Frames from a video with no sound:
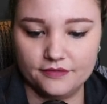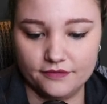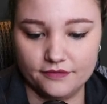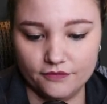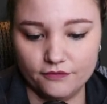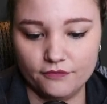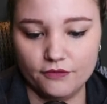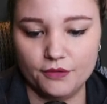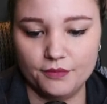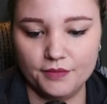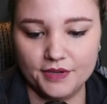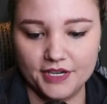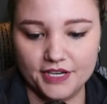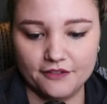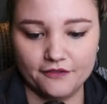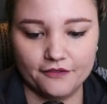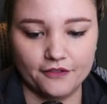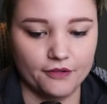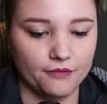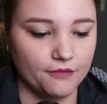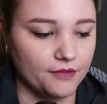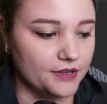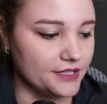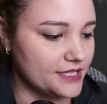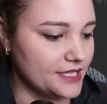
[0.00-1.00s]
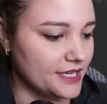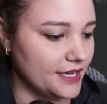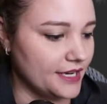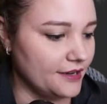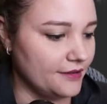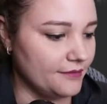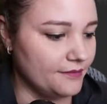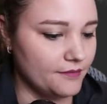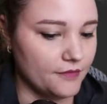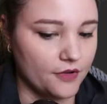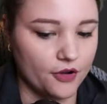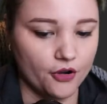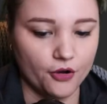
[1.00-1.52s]
will be different once I
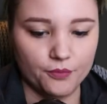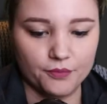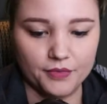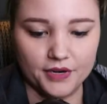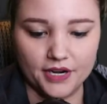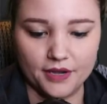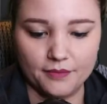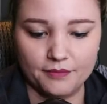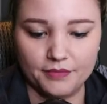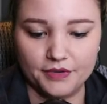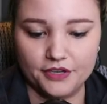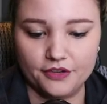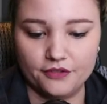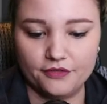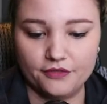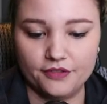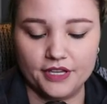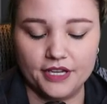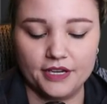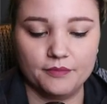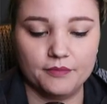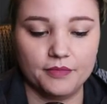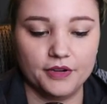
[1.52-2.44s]
open up a new thing.